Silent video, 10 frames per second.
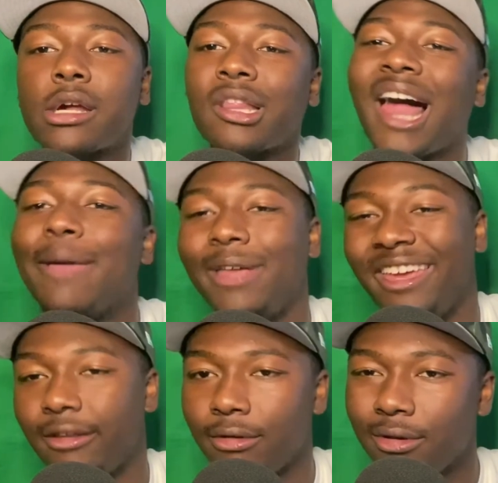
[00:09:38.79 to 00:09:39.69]
climbing
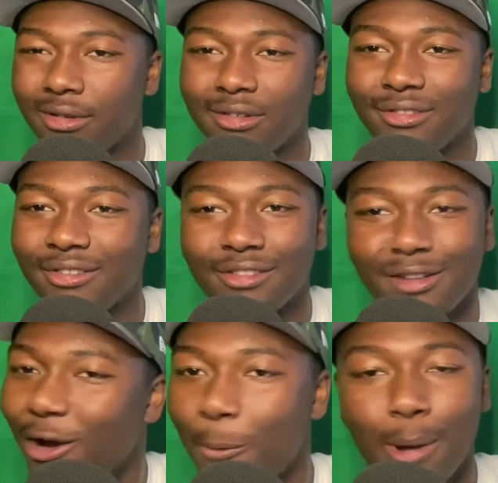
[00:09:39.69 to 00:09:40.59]
it.
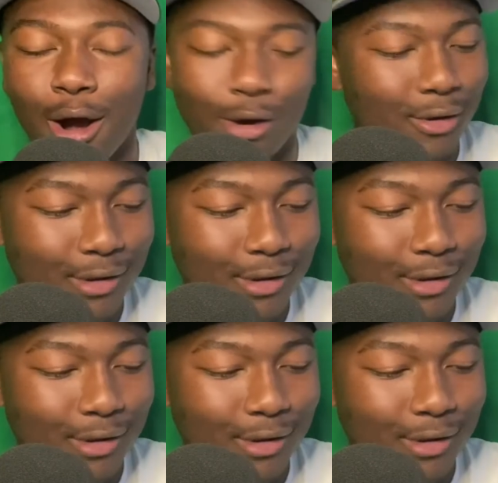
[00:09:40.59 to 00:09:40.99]
Bro.